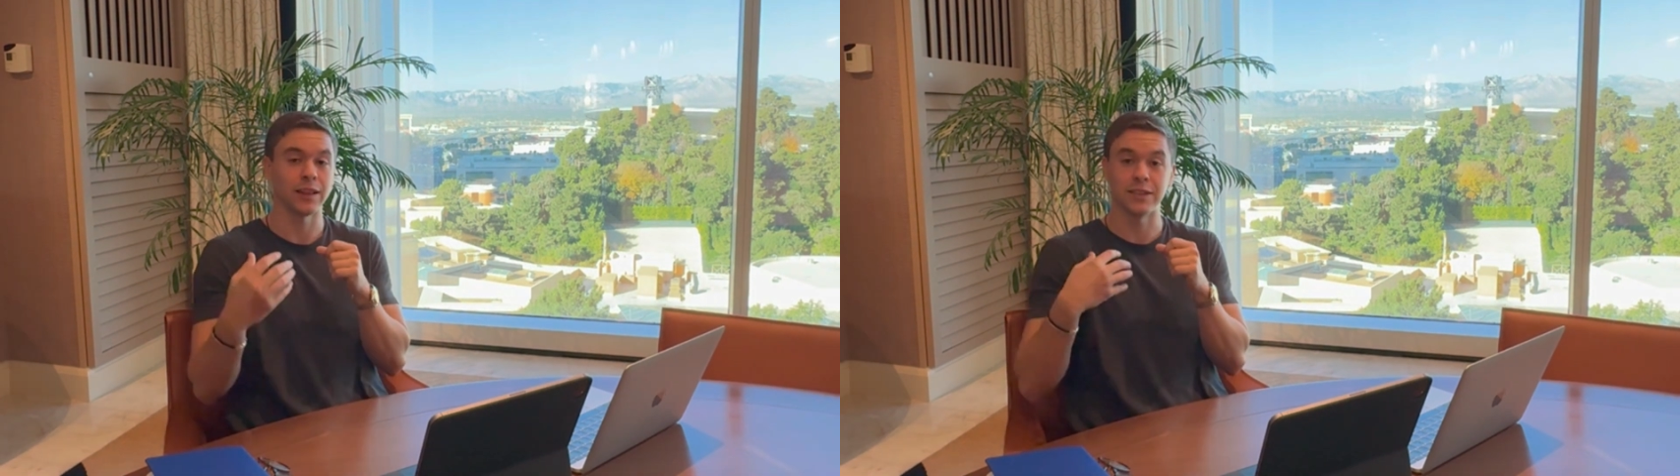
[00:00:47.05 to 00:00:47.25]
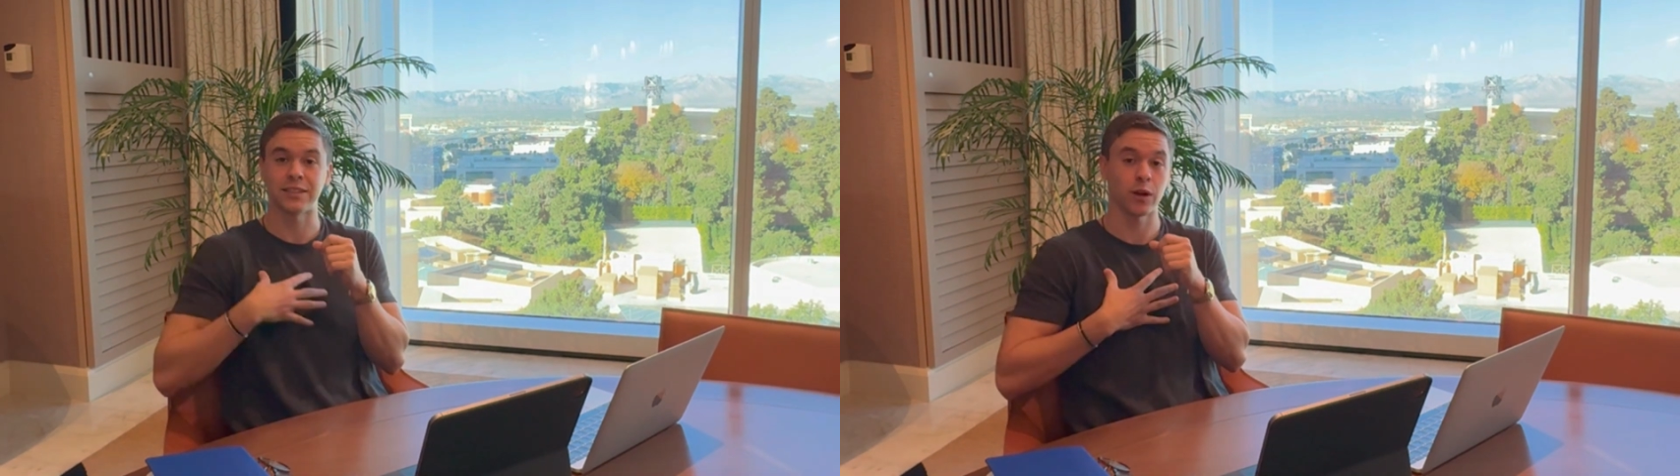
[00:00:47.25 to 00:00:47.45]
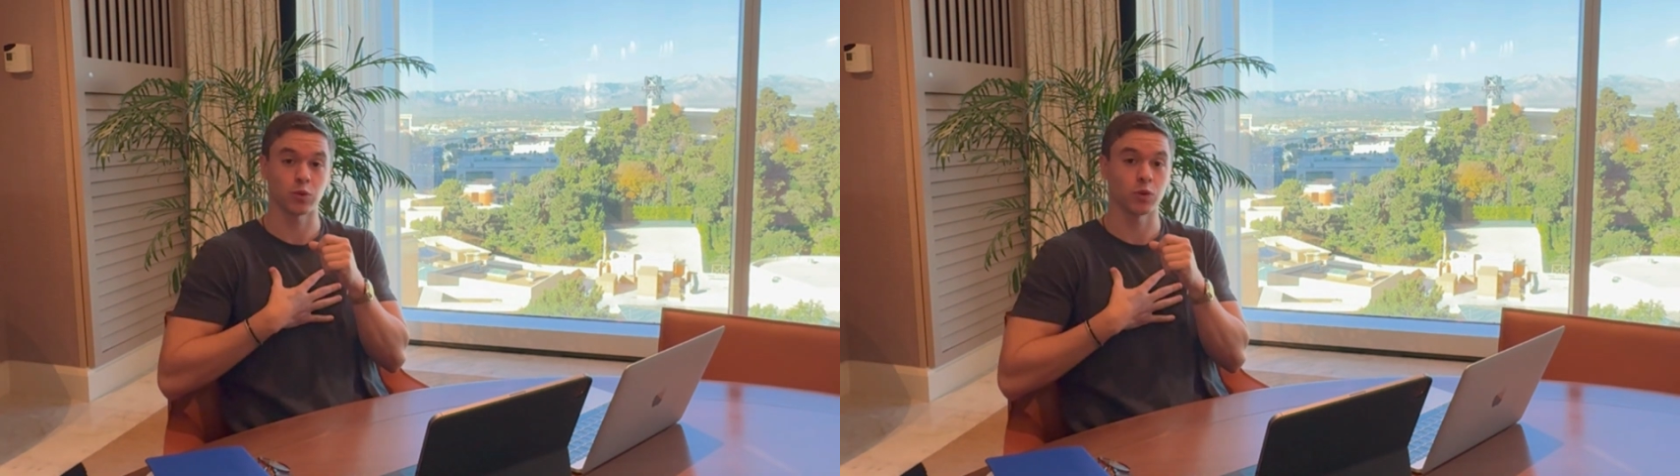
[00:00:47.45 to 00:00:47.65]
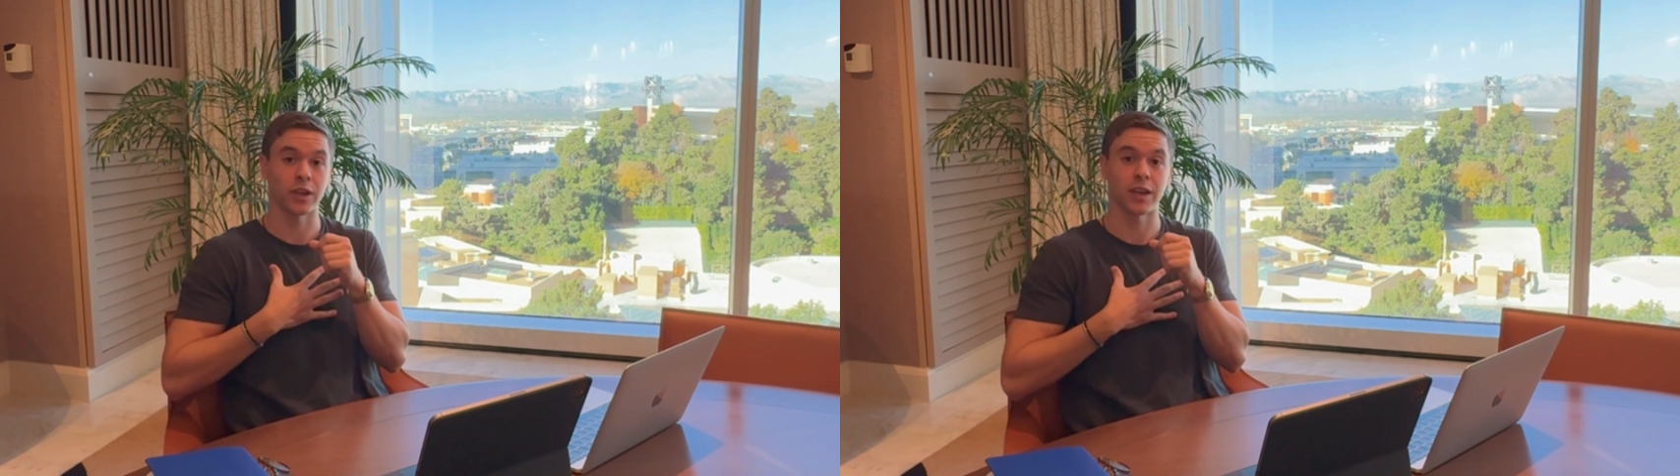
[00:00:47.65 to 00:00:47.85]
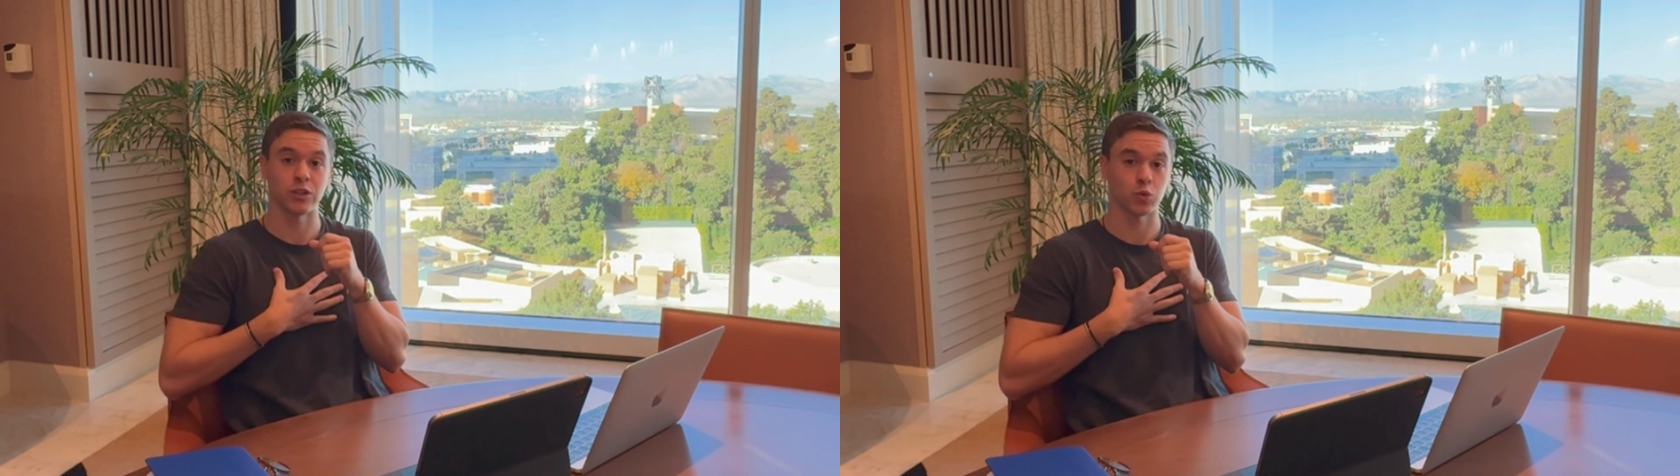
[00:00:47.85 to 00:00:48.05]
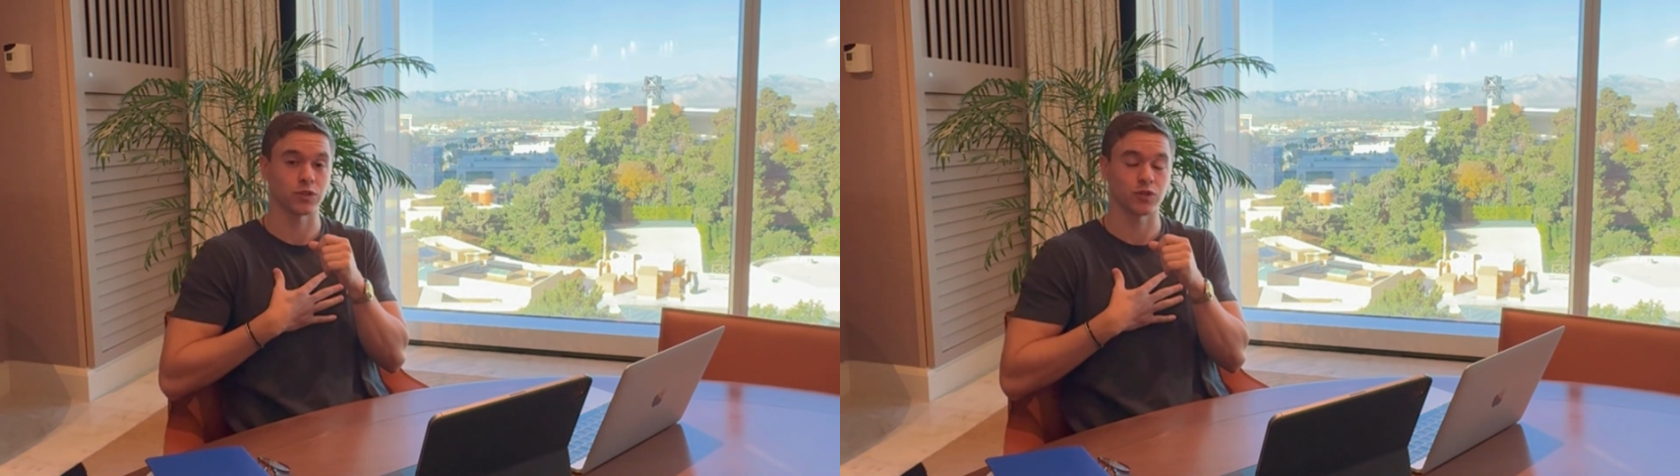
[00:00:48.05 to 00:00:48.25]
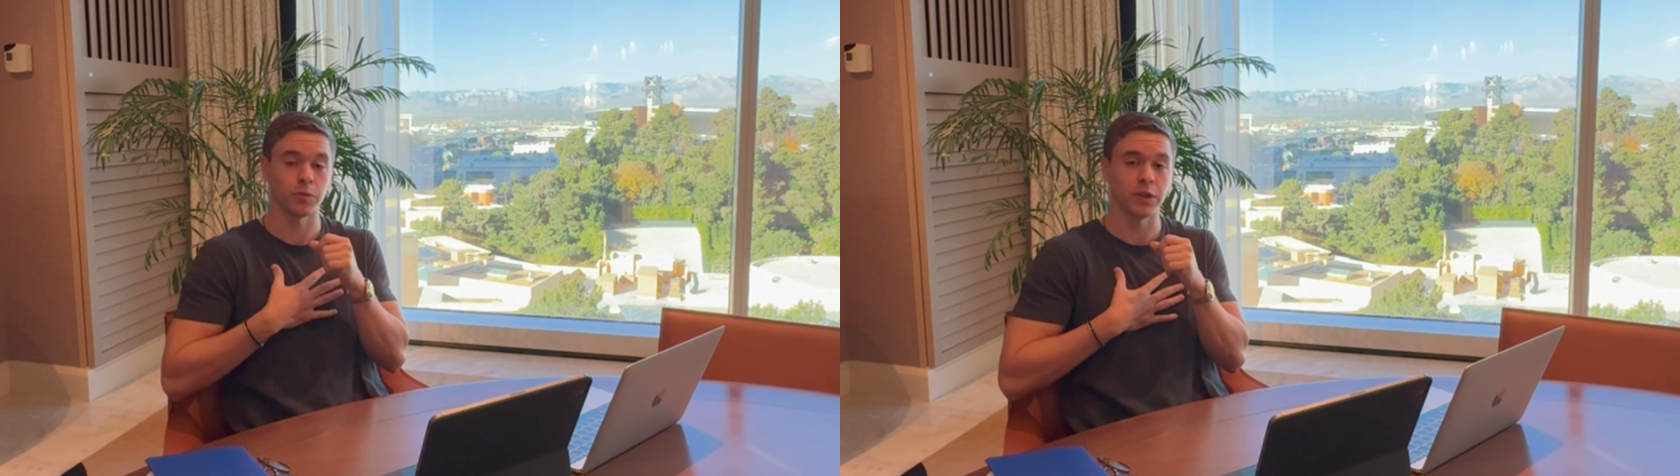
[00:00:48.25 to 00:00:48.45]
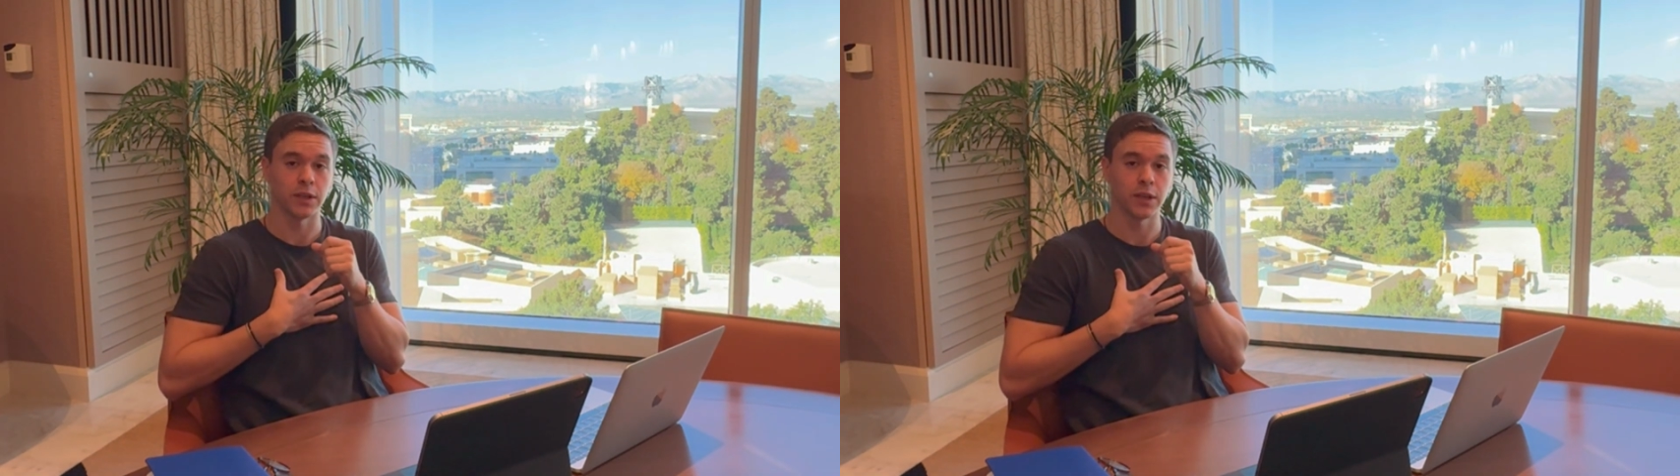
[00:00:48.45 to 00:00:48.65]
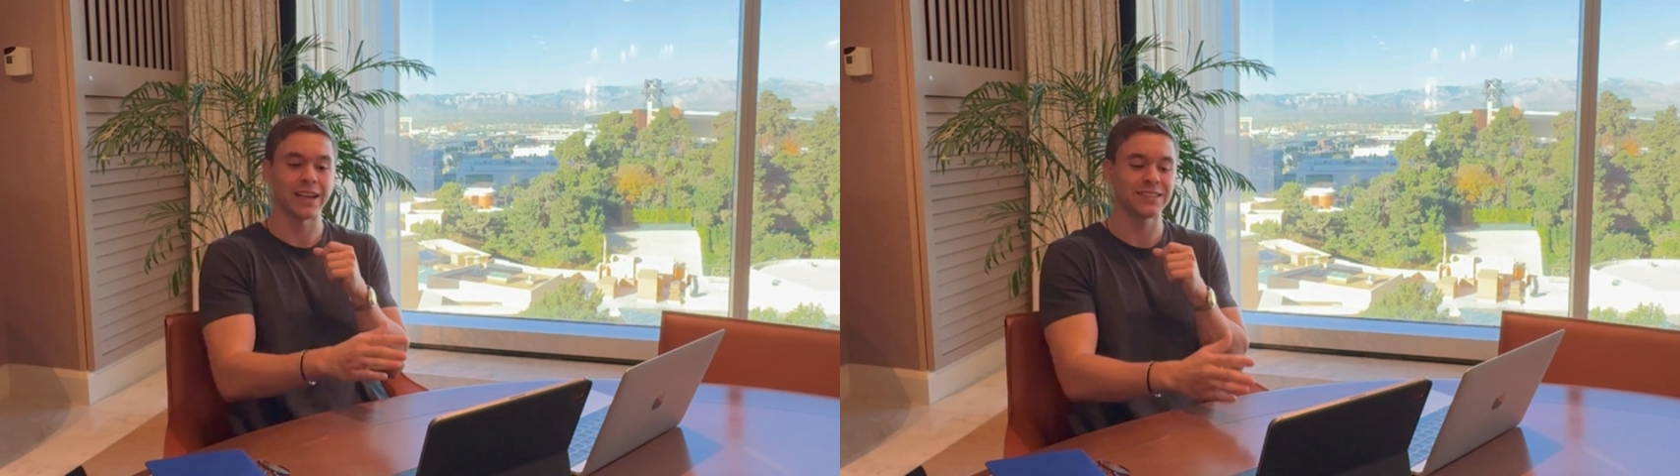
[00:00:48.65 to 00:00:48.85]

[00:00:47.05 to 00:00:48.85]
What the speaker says: At least that's what the case was for me. I